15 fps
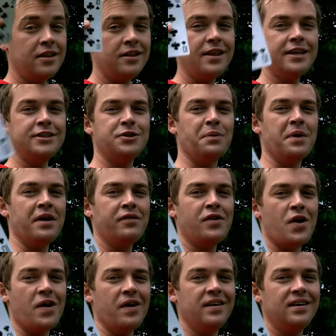That's the one I've
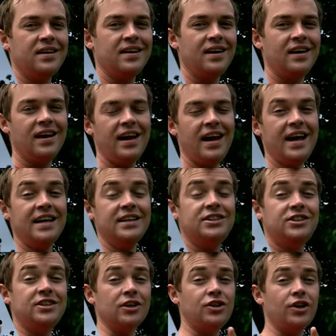got. It's
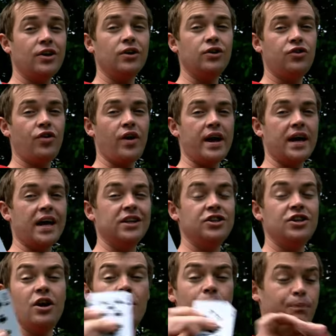such a good trick. And do
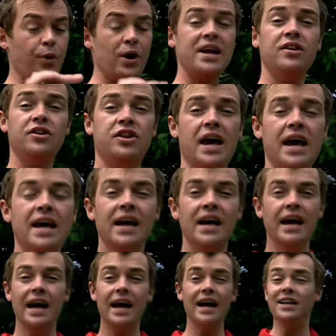you know the brilliant thing?
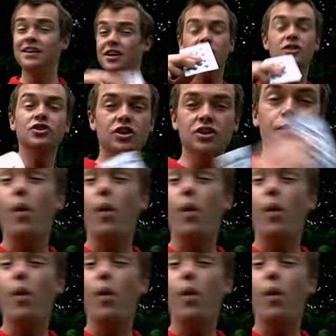It doesn't just